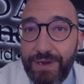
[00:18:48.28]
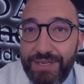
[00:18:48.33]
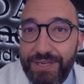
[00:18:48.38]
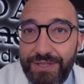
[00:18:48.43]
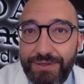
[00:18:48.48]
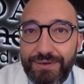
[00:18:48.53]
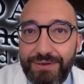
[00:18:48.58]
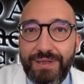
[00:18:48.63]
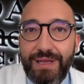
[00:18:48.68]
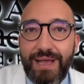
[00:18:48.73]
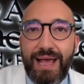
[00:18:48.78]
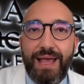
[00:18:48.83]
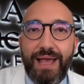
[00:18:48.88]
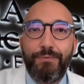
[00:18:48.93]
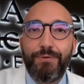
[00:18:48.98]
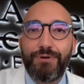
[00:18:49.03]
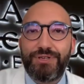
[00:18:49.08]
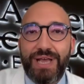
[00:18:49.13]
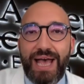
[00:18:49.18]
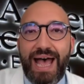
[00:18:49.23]
question
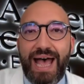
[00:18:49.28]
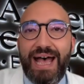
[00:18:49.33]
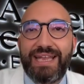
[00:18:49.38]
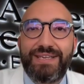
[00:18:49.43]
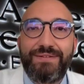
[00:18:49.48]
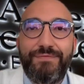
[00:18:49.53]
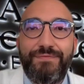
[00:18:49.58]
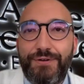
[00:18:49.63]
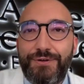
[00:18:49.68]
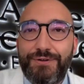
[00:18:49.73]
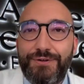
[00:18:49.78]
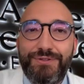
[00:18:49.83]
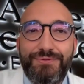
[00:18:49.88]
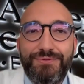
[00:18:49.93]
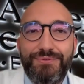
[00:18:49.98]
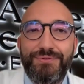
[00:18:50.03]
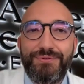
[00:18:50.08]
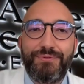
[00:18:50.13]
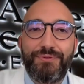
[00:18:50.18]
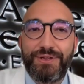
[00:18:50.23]
I was asked for
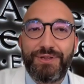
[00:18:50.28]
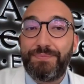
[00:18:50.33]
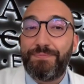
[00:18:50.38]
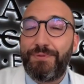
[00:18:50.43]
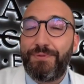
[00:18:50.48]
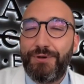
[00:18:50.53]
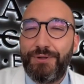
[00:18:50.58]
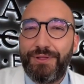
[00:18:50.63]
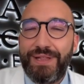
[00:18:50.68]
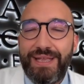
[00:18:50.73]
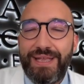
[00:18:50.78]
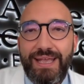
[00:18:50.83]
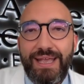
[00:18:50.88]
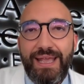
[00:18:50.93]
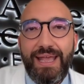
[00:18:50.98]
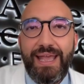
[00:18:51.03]
to respond